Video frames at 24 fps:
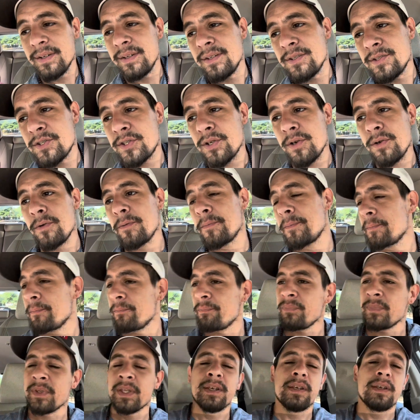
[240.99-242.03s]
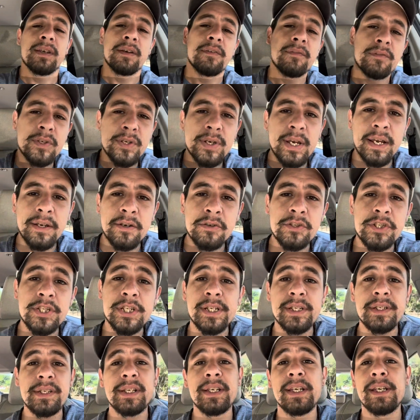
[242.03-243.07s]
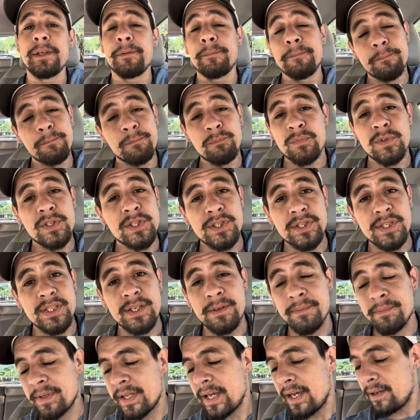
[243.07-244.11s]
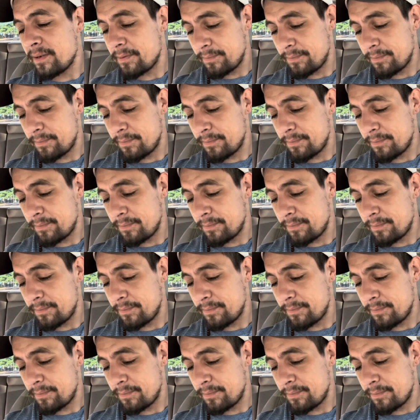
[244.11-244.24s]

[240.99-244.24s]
So you got your GED, just send them that.